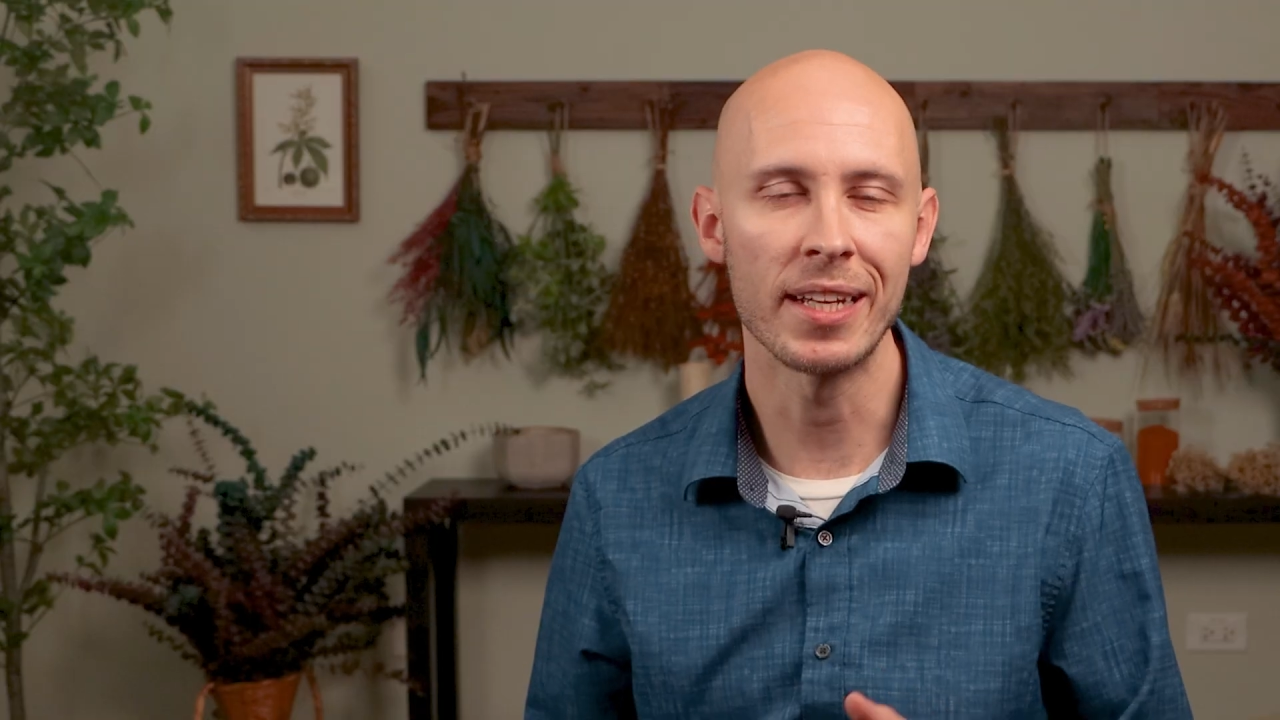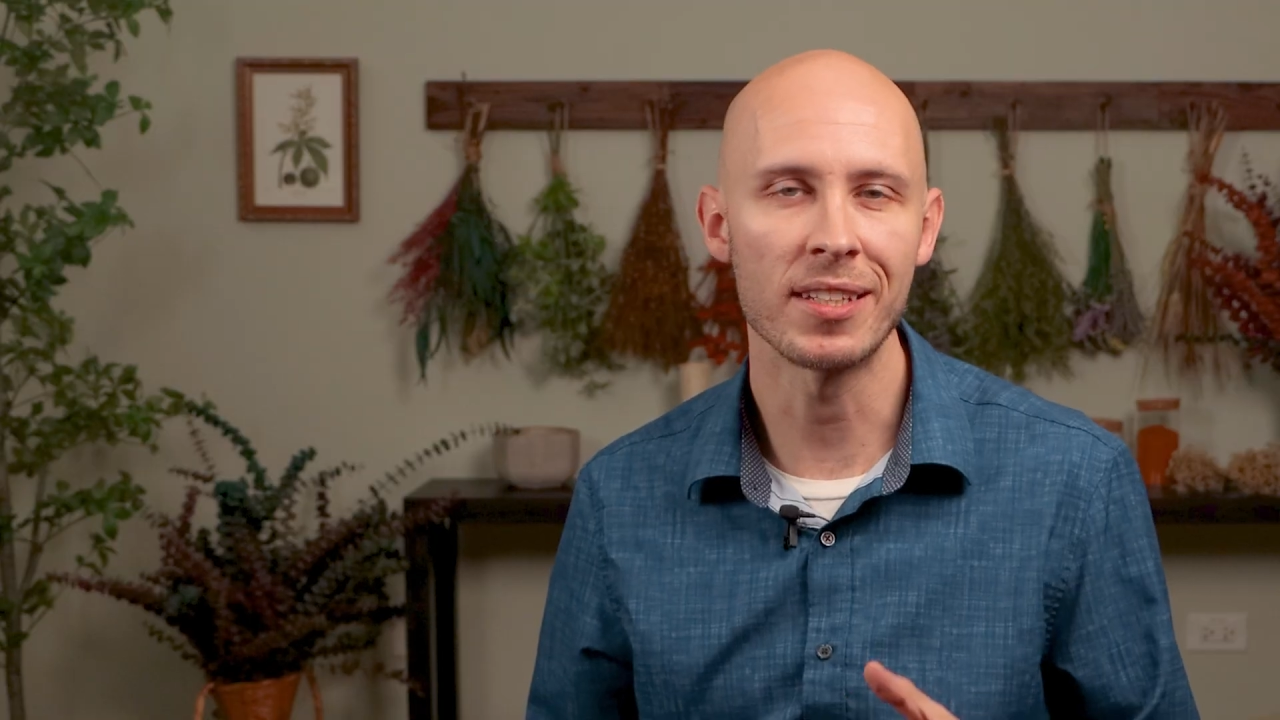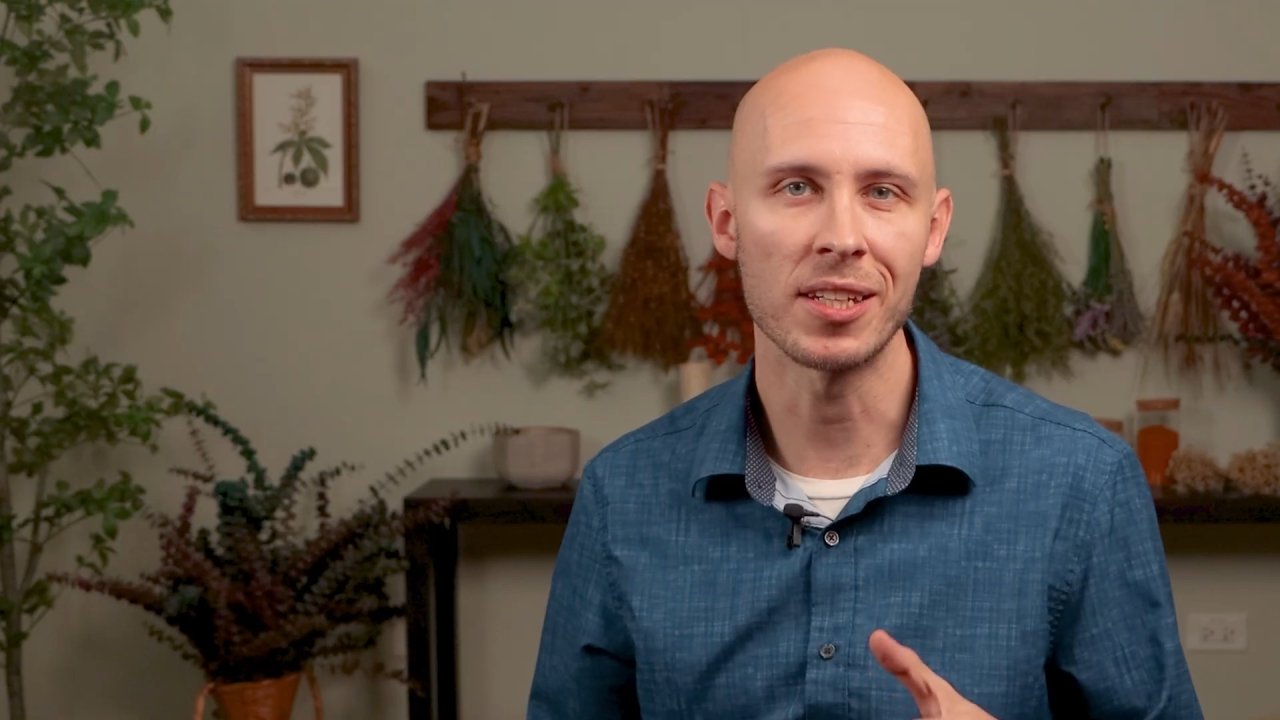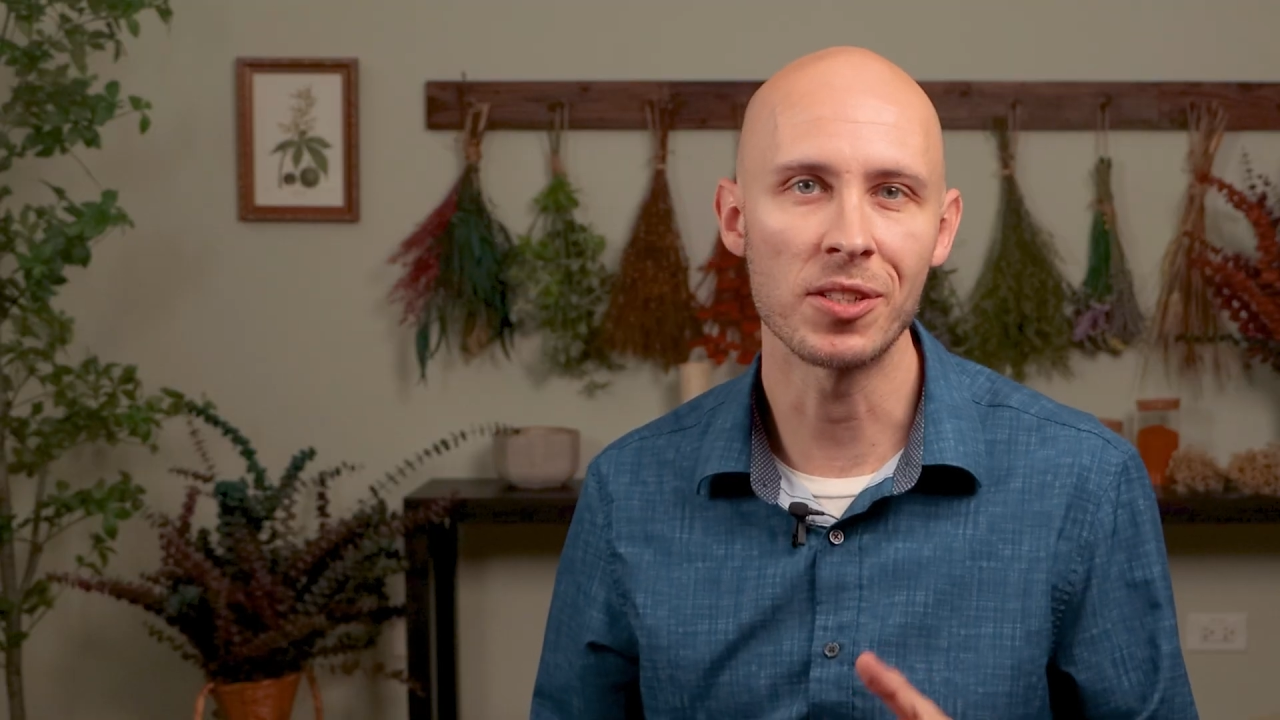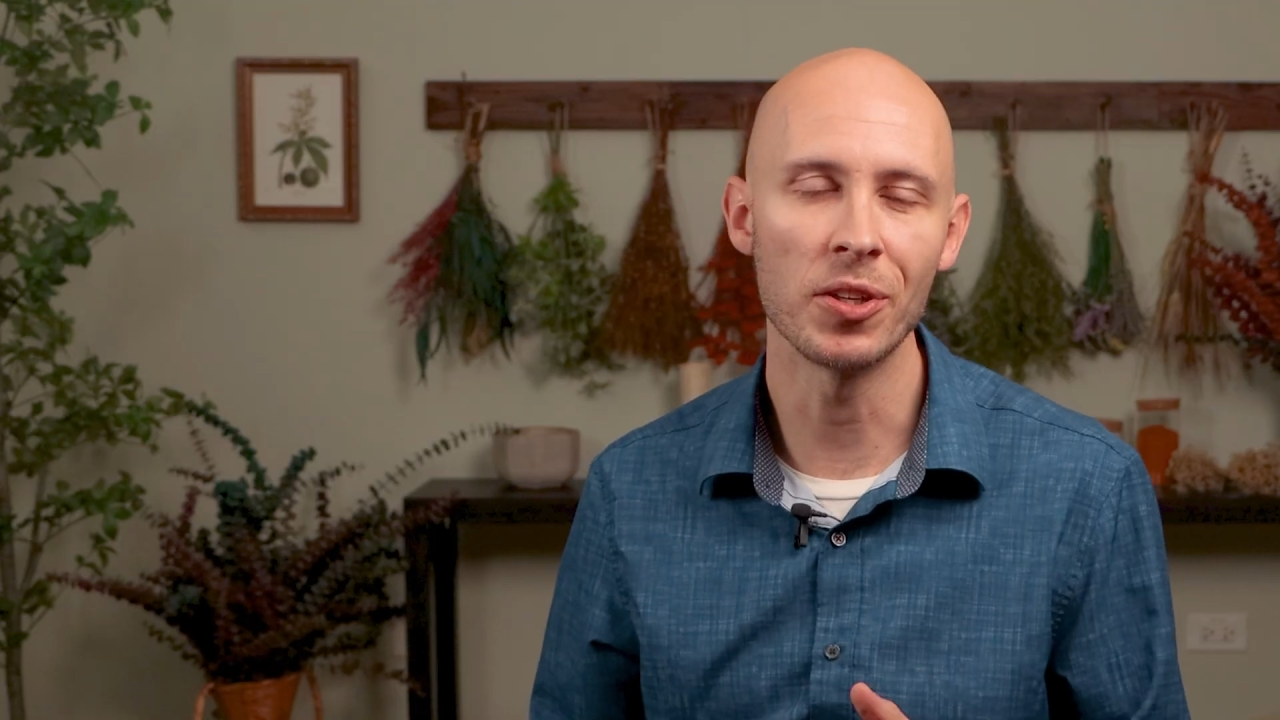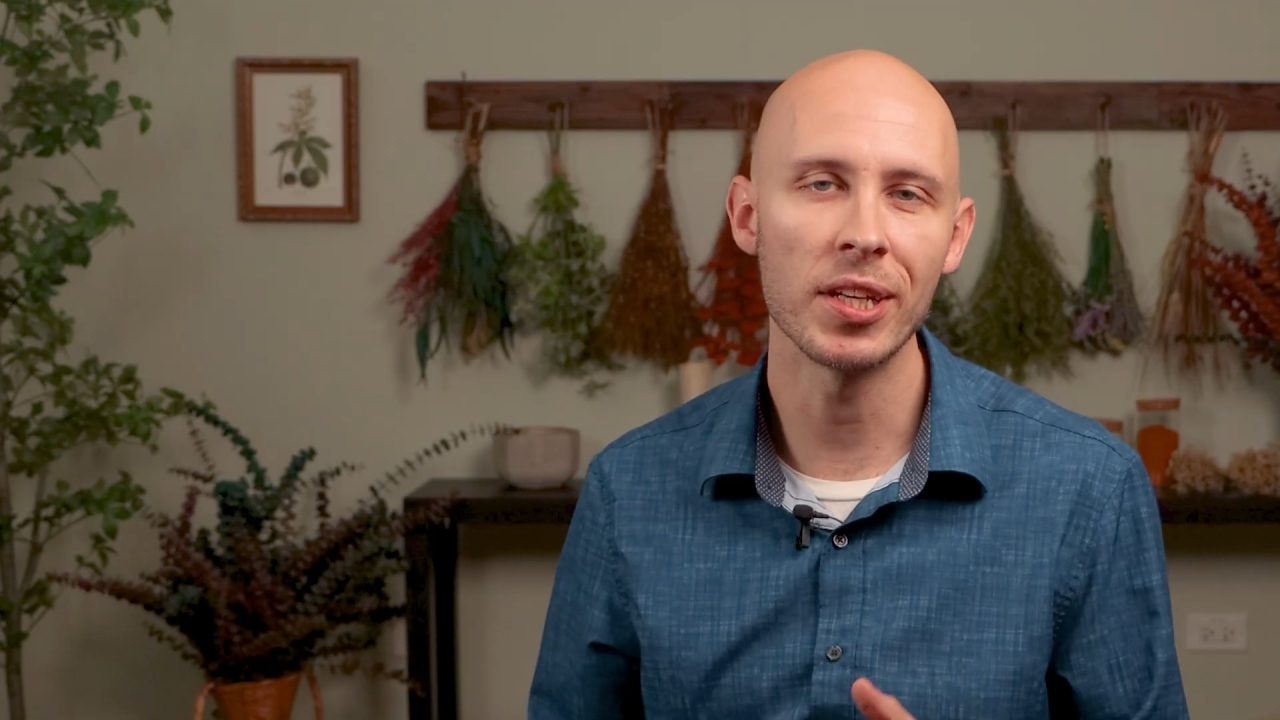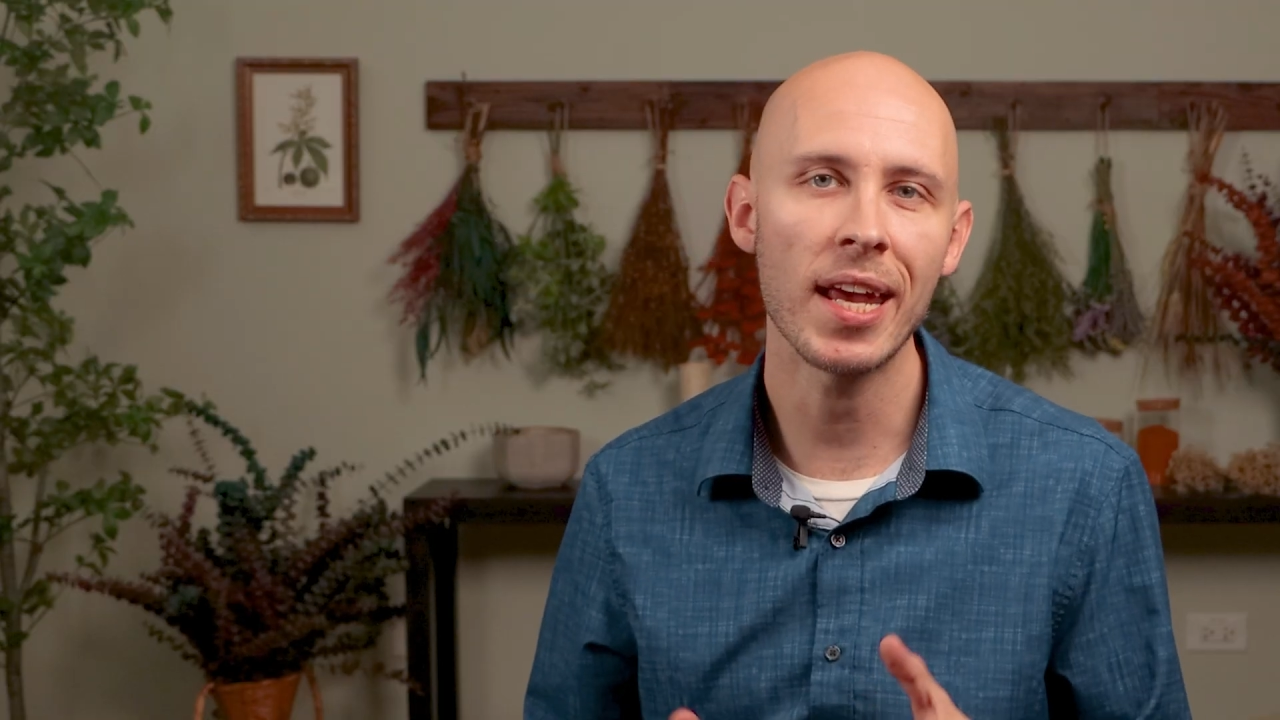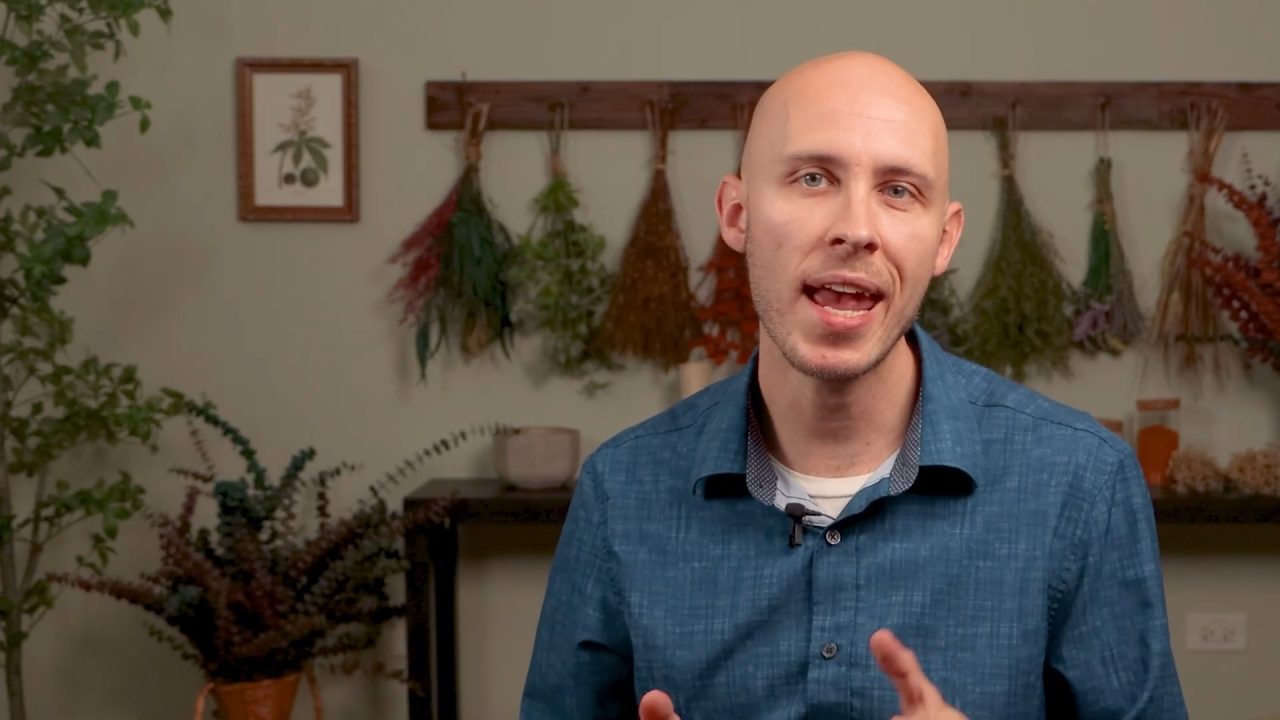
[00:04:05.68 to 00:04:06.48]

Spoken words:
it's a good